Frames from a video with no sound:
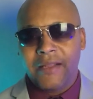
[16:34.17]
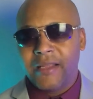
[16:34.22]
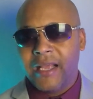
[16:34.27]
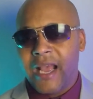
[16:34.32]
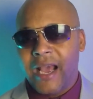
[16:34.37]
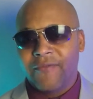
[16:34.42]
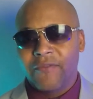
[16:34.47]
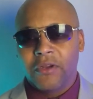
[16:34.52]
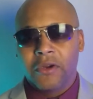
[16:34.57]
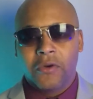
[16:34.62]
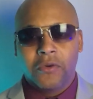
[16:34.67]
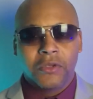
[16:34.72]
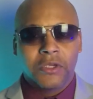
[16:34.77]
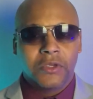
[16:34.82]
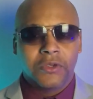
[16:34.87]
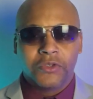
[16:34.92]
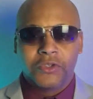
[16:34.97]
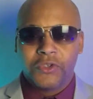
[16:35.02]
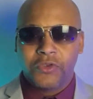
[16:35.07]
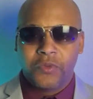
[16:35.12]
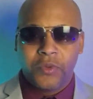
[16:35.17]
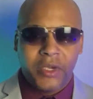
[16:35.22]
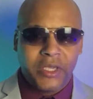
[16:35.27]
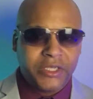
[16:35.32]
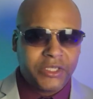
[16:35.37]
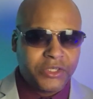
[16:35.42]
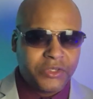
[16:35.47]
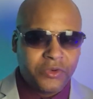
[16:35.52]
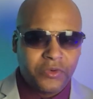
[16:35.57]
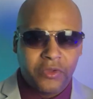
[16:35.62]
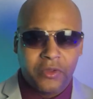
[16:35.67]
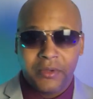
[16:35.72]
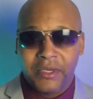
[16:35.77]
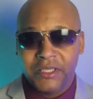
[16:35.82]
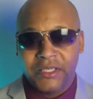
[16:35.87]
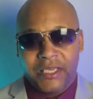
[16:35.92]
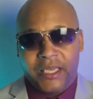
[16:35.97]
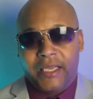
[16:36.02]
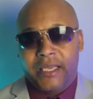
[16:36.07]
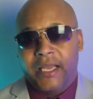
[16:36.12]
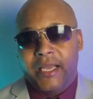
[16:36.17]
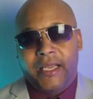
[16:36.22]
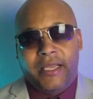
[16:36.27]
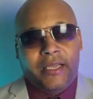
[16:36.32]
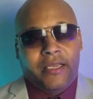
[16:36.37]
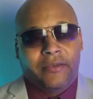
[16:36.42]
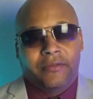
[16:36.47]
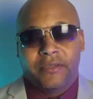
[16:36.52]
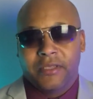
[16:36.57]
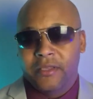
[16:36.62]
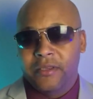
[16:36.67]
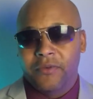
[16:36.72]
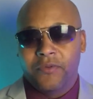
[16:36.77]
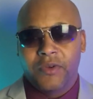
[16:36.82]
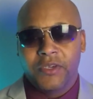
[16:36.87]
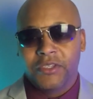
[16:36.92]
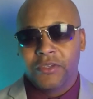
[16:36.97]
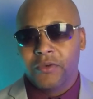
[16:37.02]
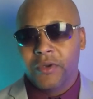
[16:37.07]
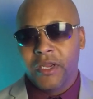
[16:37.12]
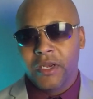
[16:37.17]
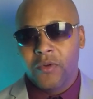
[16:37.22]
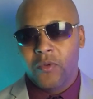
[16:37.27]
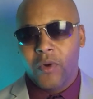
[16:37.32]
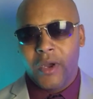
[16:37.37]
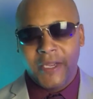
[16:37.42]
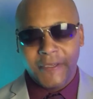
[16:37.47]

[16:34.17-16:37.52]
they have their own little twist to them because they can't get to the original anyway.